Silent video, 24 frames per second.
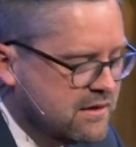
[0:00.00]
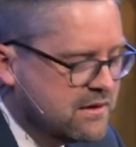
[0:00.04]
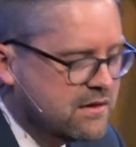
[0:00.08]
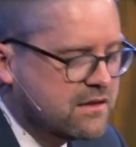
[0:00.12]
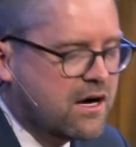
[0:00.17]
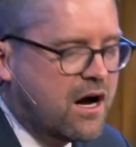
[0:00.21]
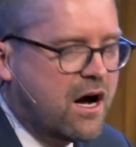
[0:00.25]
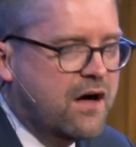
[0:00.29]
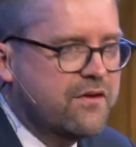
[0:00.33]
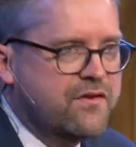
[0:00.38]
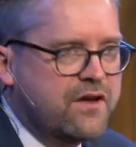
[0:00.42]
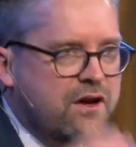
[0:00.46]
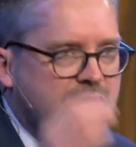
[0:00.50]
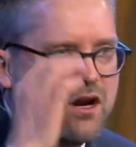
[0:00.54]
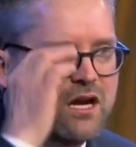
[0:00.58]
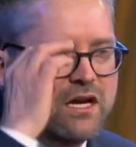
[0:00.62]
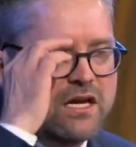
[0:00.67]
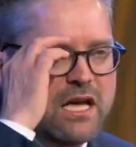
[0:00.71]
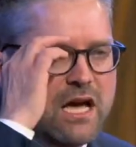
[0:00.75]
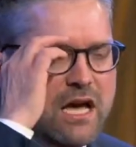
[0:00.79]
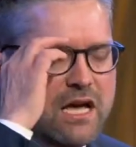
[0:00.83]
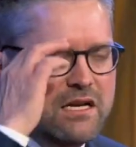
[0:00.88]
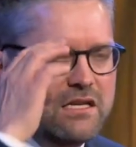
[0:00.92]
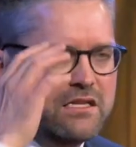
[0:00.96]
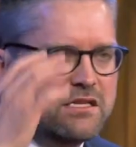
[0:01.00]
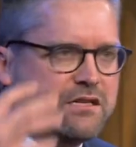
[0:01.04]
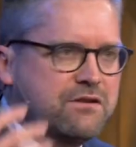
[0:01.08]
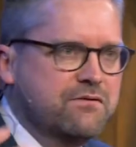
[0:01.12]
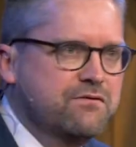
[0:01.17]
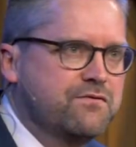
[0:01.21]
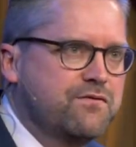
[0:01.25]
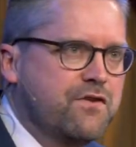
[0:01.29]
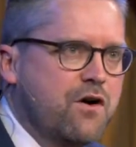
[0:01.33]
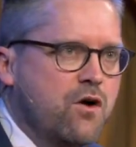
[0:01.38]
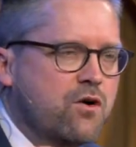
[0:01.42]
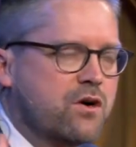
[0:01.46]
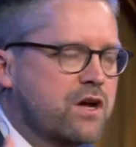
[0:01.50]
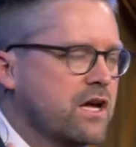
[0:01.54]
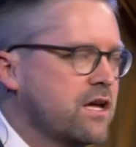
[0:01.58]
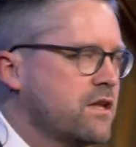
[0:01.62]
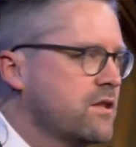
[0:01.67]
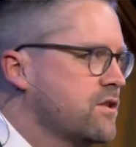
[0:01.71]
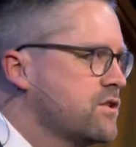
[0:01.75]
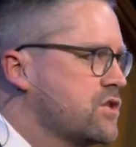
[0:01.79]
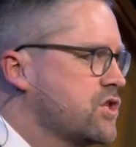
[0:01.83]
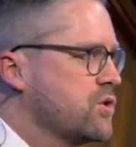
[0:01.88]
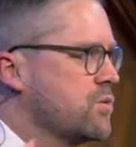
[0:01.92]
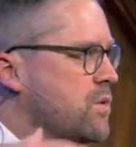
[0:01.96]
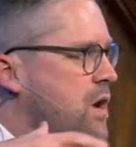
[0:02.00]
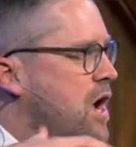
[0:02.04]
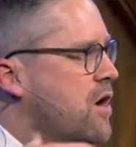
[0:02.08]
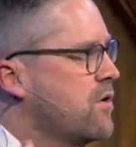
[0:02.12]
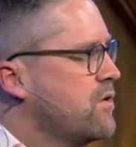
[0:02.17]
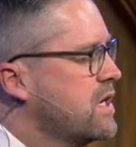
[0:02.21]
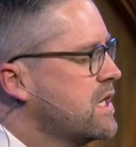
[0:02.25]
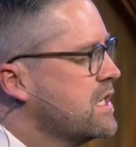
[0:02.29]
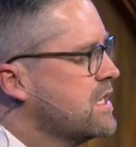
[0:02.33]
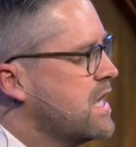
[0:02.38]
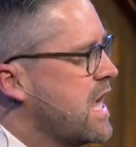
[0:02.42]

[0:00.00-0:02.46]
God there again is invoking the surrounding